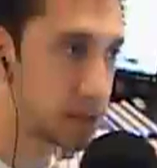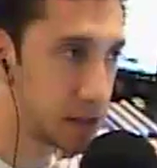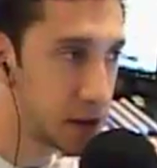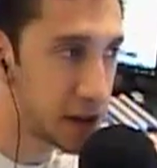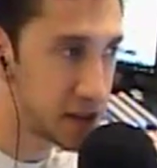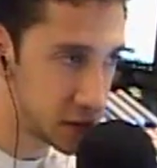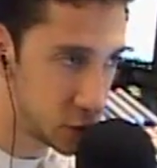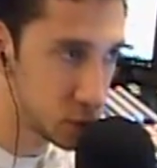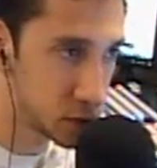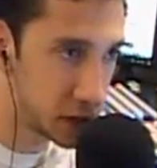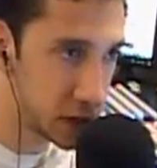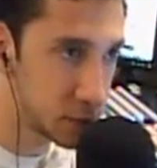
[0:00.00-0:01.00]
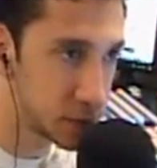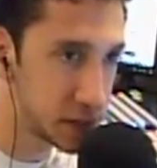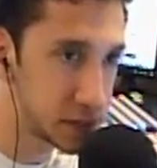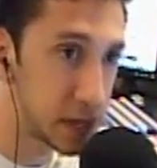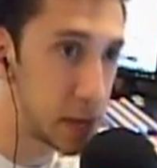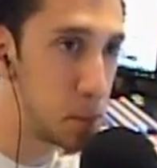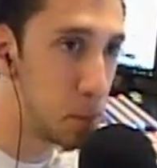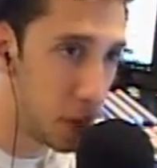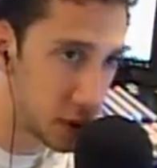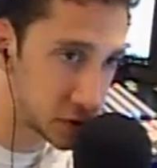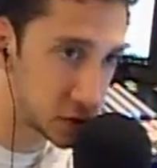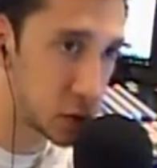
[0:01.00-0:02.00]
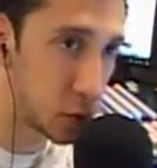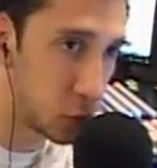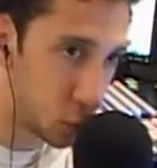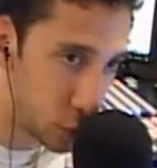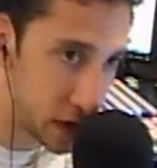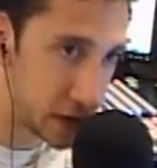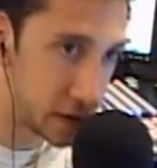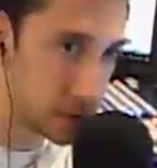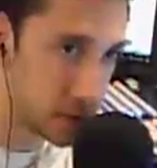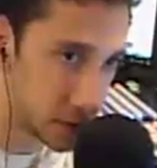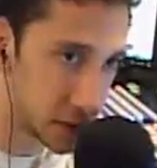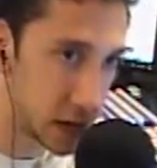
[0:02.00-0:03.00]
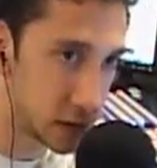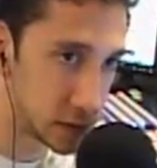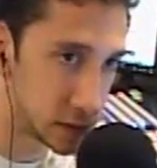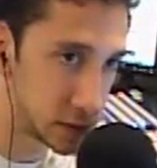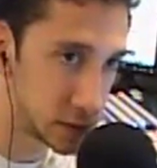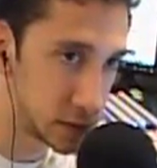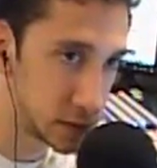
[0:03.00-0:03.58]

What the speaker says: tonight, you would label this a must win for Dallas.